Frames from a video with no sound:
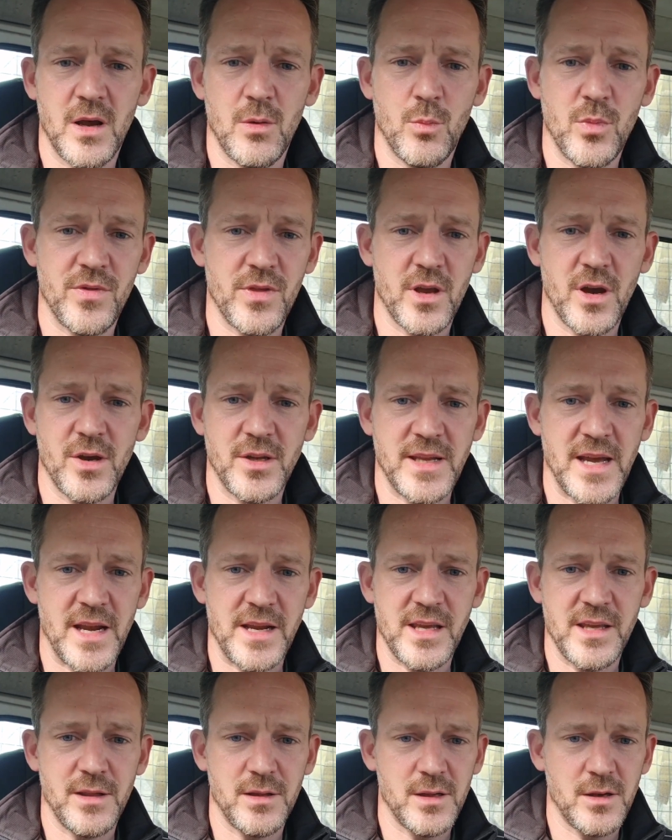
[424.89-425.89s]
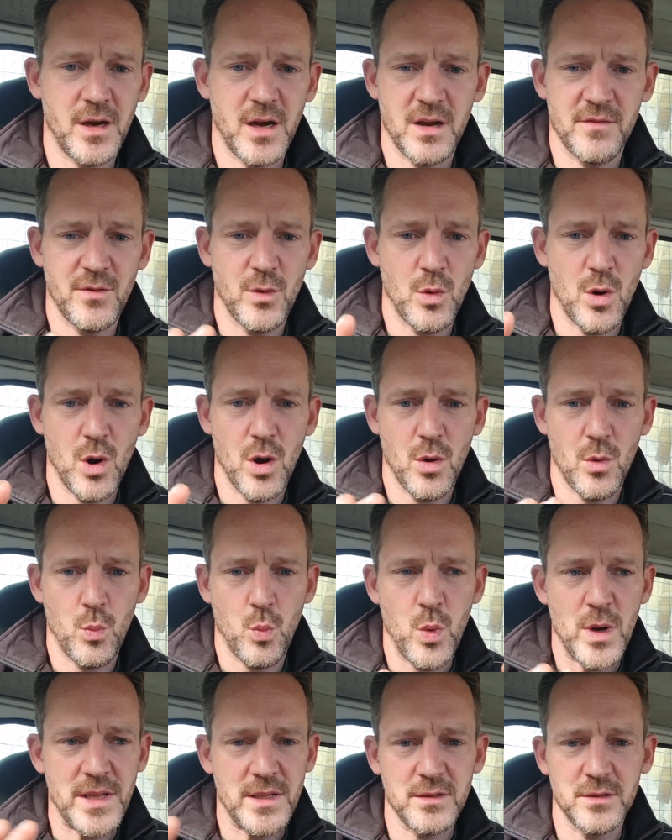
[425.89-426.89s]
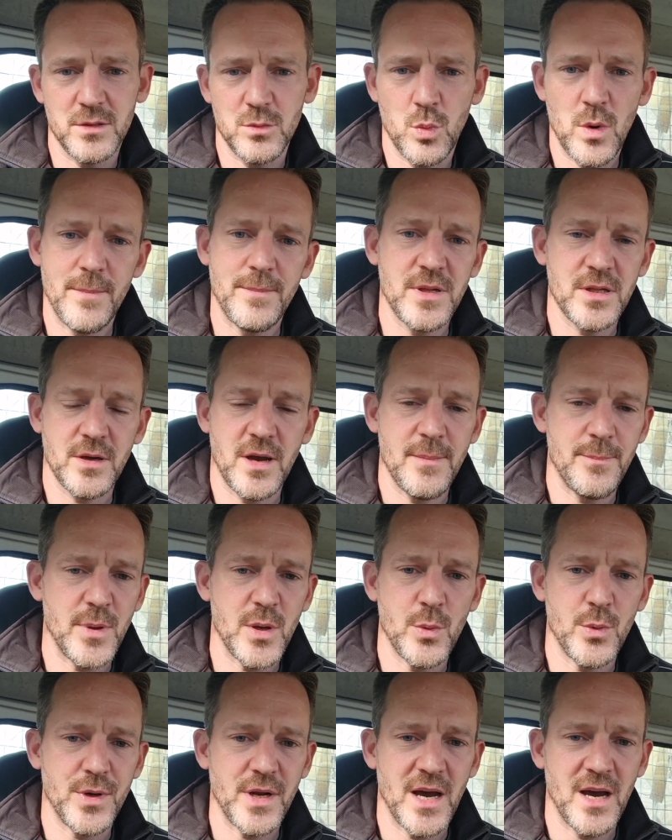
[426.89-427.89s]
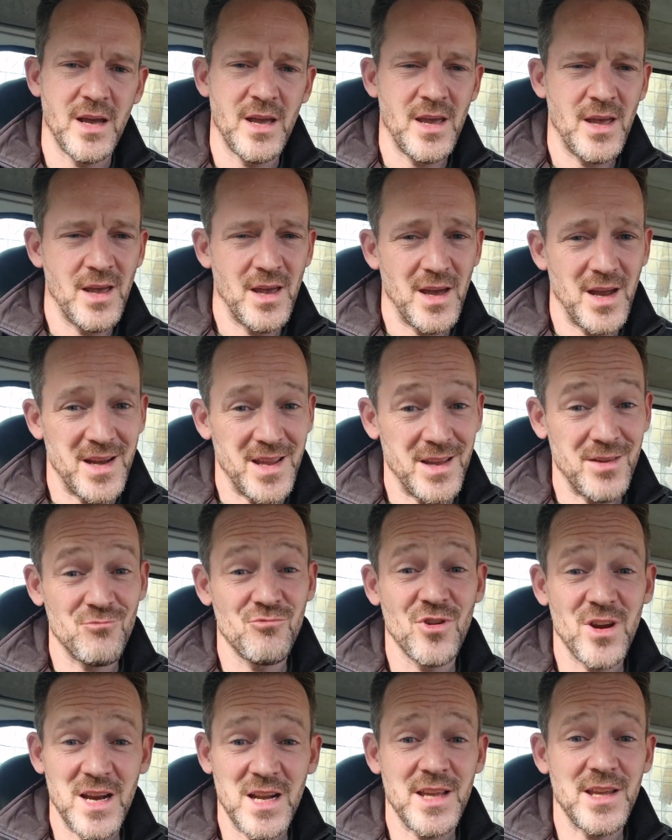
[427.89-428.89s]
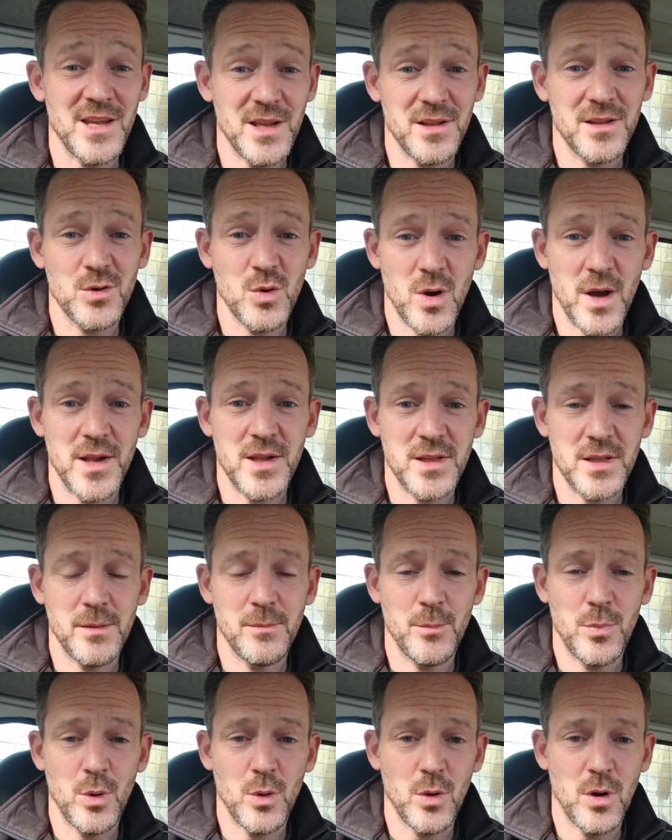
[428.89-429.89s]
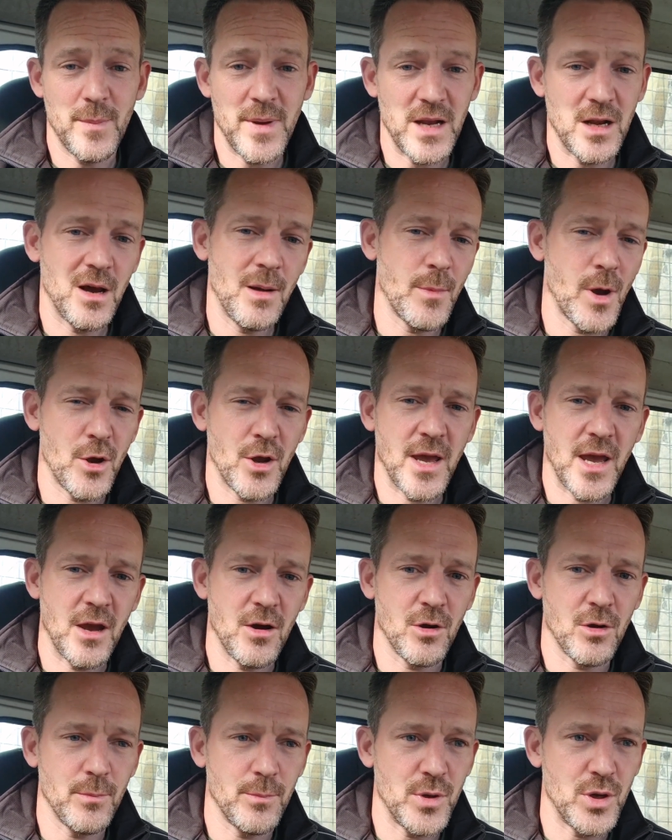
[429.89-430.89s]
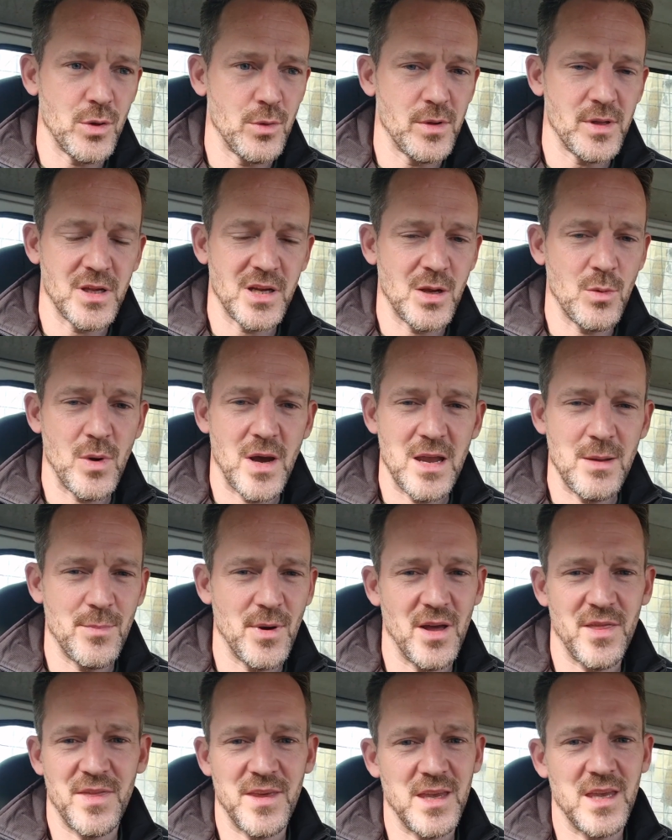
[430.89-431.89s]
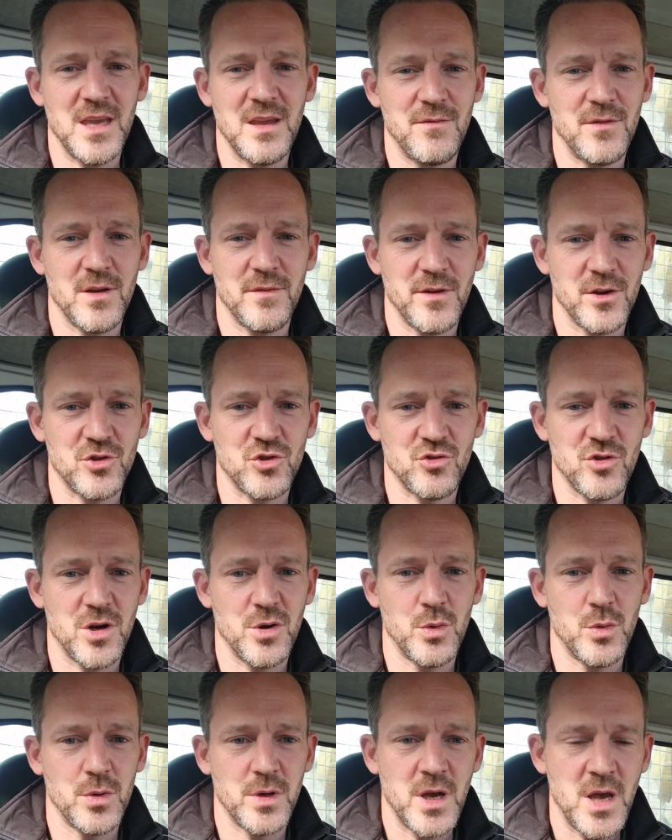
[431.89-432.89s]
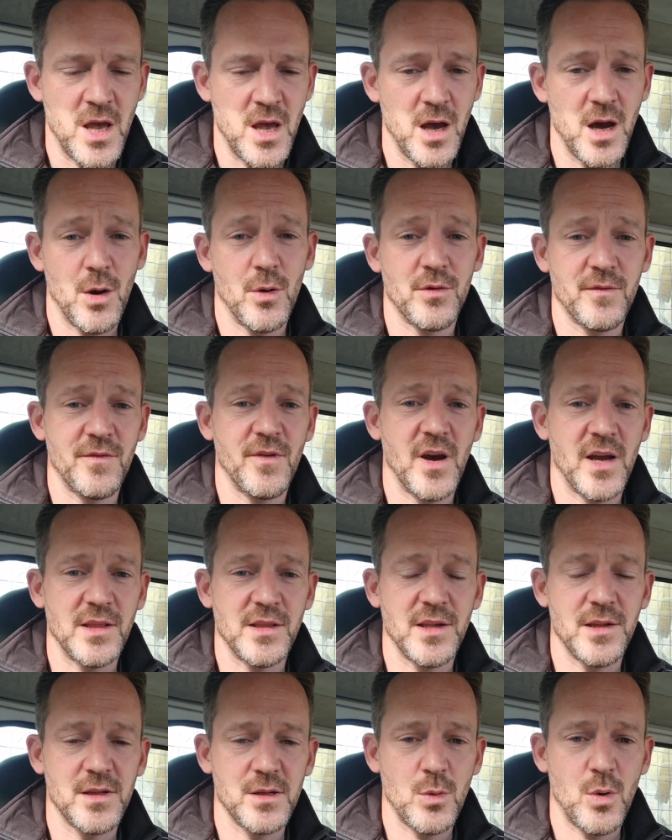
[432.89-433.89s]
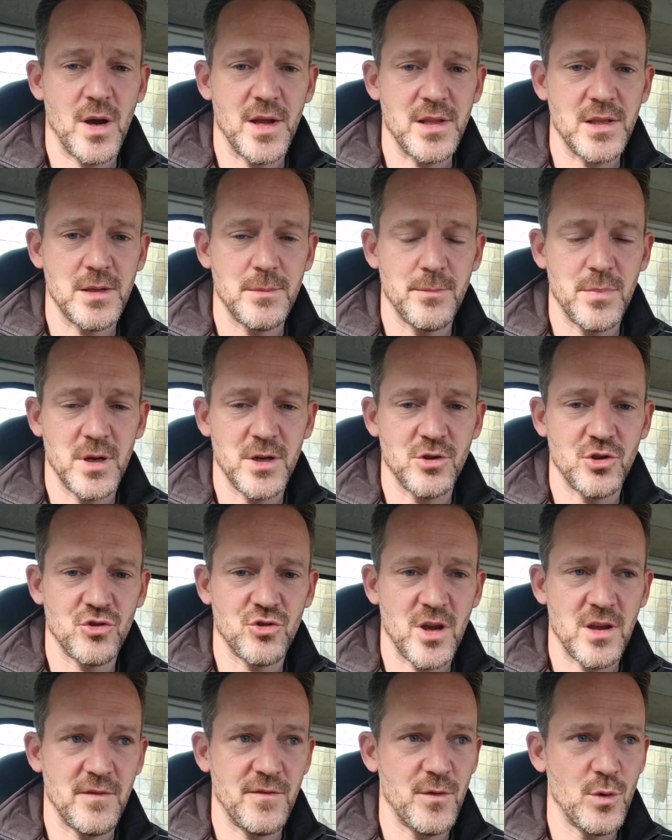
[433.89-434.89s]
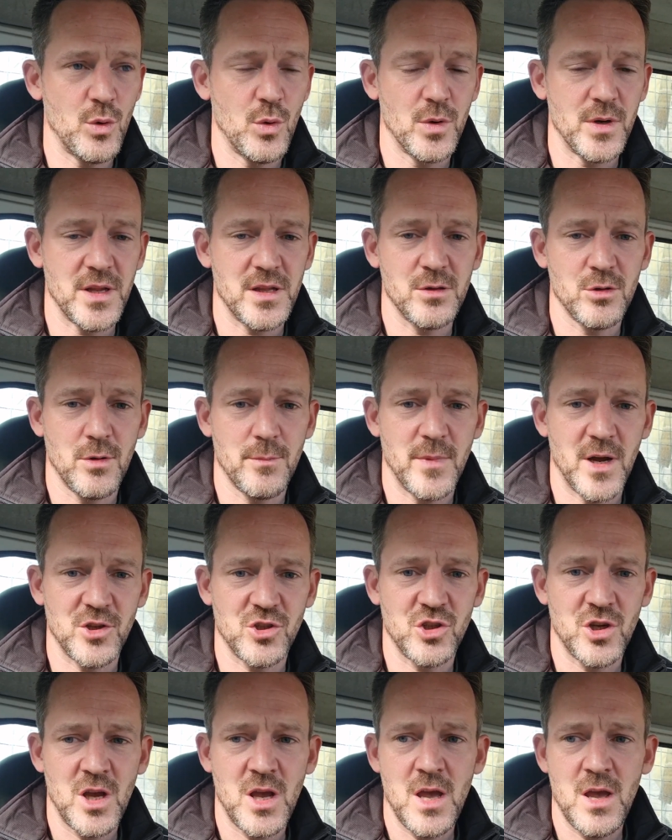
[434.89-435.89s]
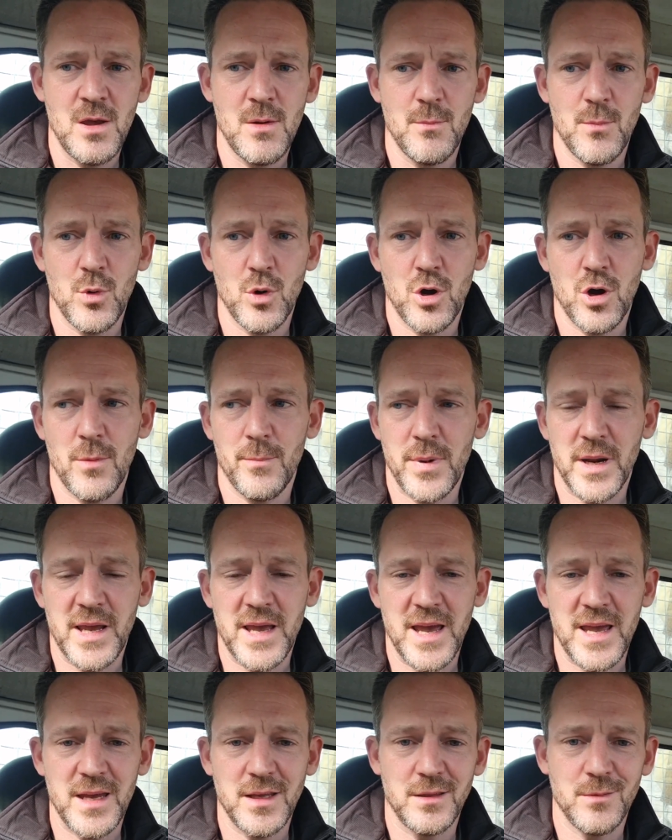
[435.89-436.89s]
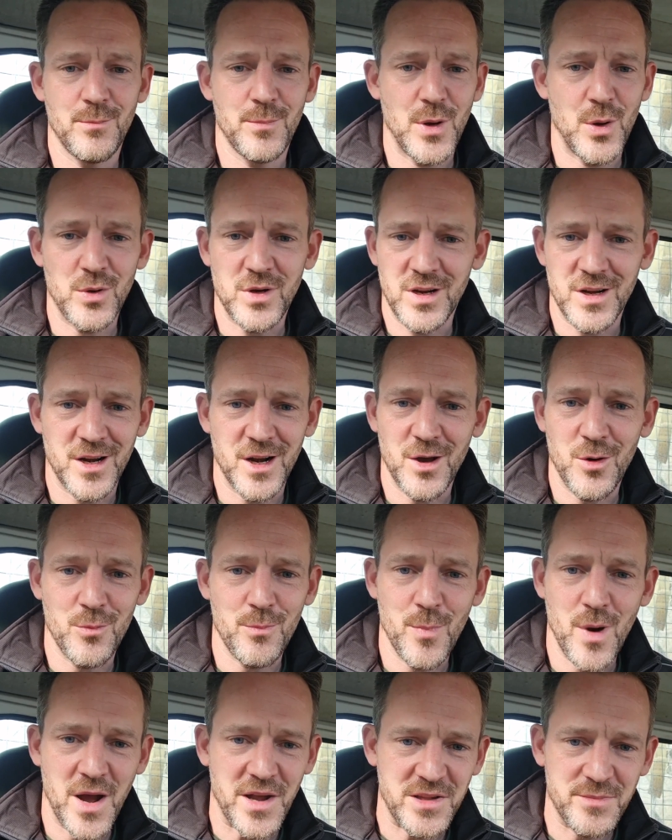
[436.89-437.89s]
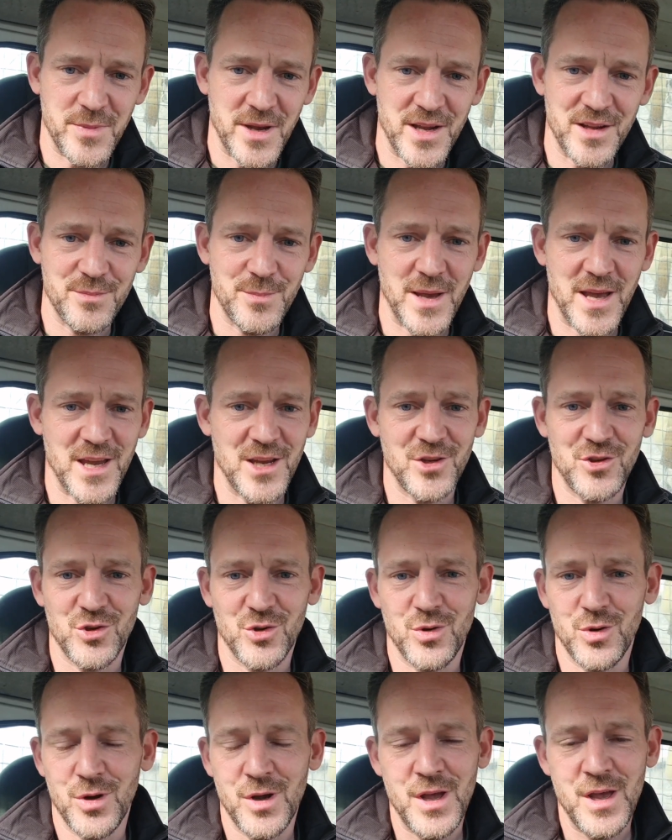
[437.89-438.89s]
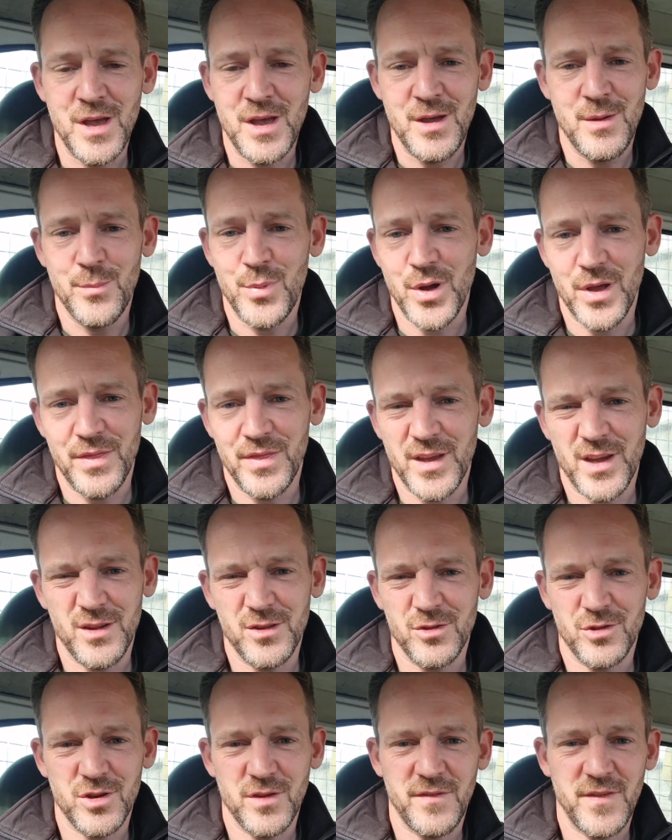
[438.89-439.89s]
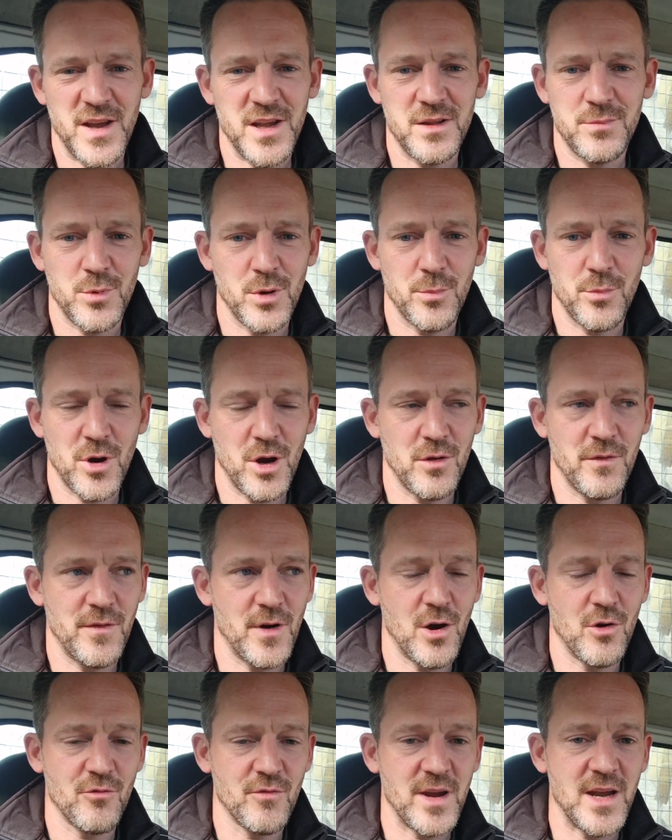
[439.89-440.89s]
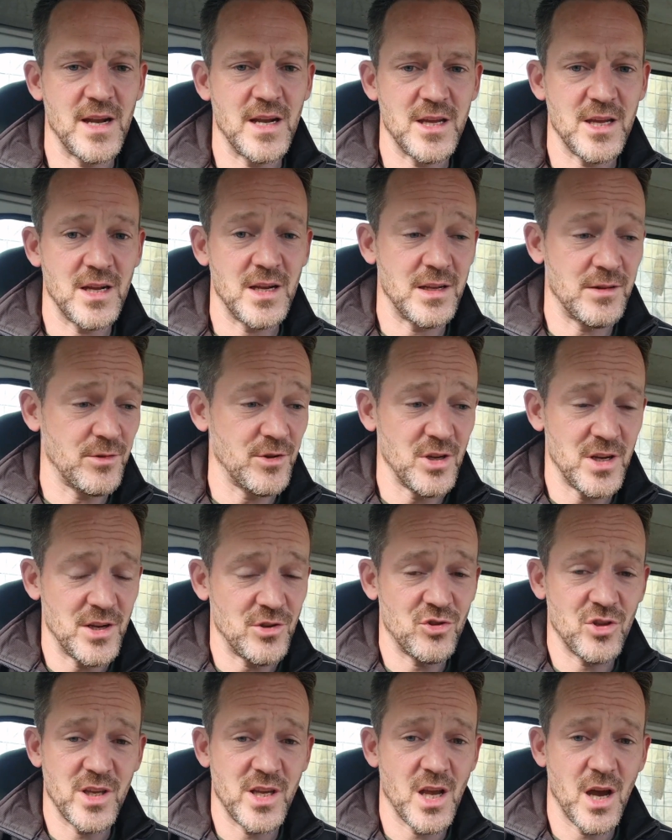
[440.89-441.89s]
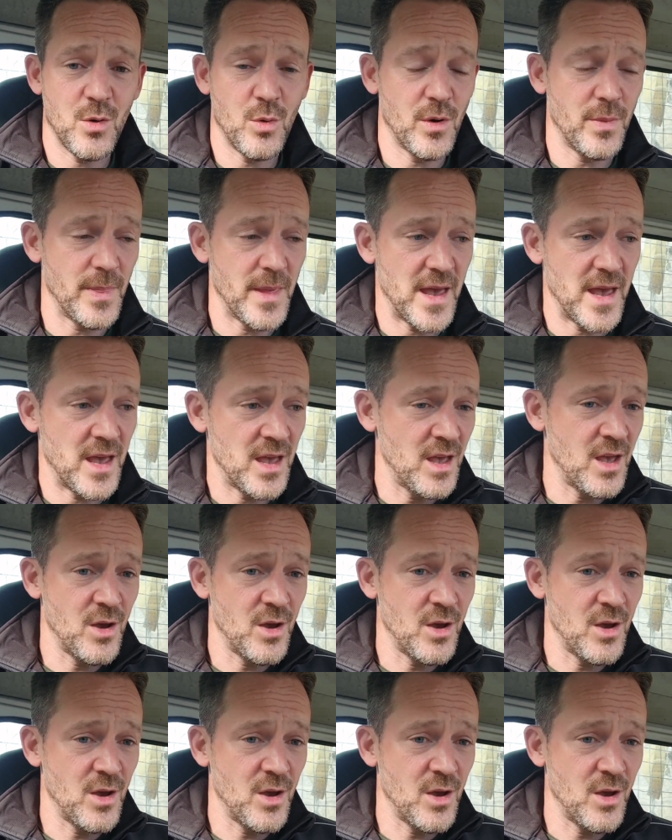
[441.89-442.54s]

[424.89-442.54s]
And with GoDaddy is kind of a wizard website builder, and it really is quite simple. I mean, I'm okay on computers anyway, but I think even if I struggled, I would find this quite simple and straightforward. It's not much more complicated than building an old MySpace page or putting things on your Facebook profile. Really, you literally go on there.